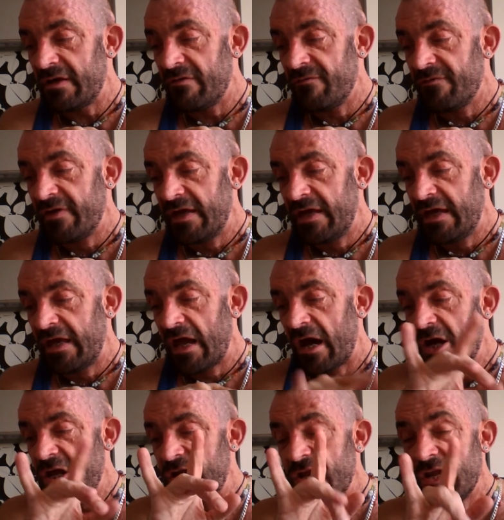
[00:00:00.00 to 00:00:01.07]
the
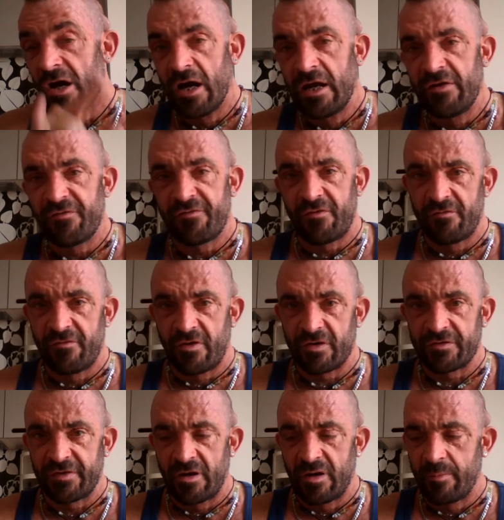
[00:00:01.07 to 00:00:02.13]
9th of
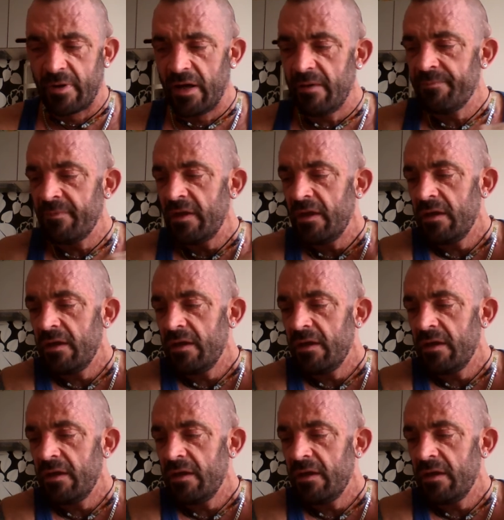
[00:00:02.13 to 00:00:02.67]
October